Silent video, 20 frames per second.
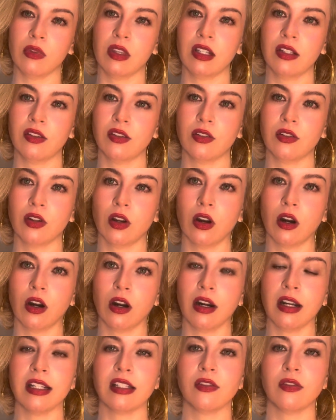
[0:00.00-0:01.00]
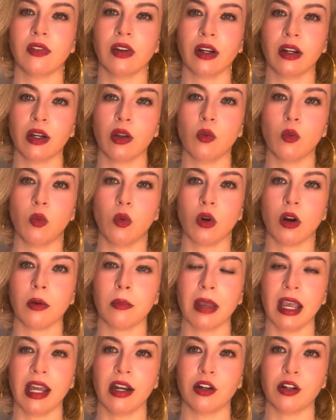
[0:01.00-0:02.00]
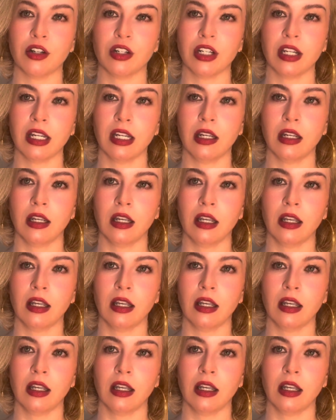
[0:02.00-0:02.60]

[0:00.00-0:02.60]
this star is very warm energy.